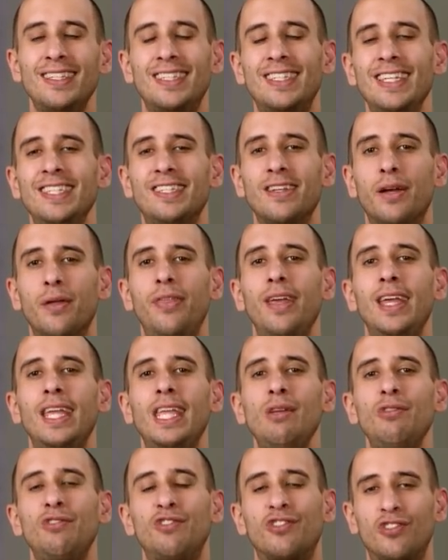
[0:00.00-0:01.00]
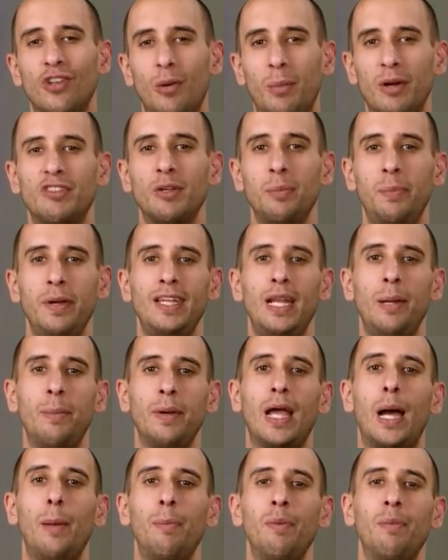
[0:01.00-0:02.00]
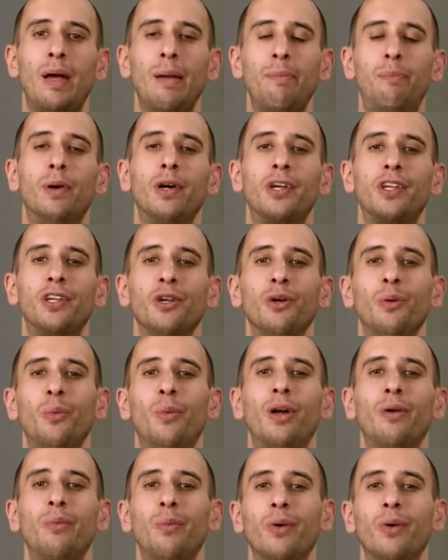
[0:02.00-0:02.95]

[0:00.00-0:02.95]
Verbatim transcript: Cesar, thank you so much for picking up a copy of my book, Your One